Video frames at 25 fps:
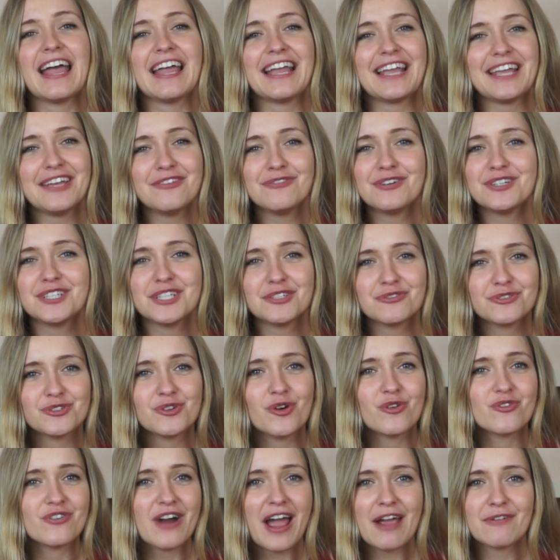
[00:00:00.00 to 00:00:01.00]
Even if
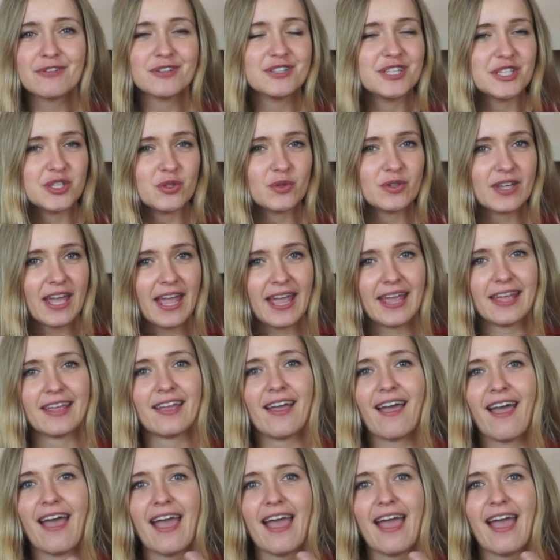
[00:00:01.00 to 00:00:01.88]
you arrive to the UK